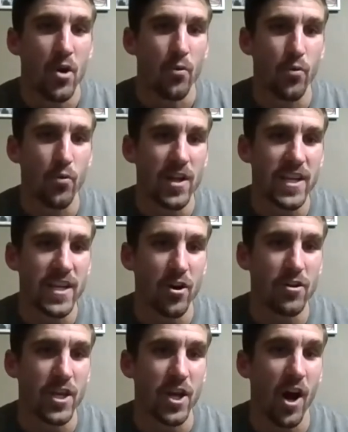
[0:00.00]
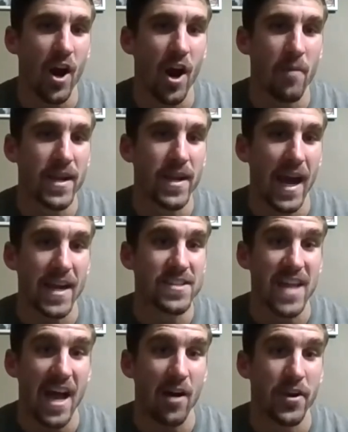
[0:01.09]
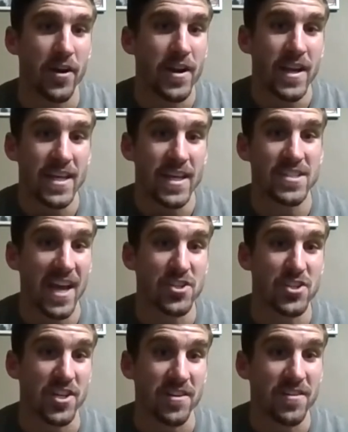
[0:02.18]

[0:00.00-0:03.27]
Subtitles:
Really early on, our big guy, he's out there. He's hedging.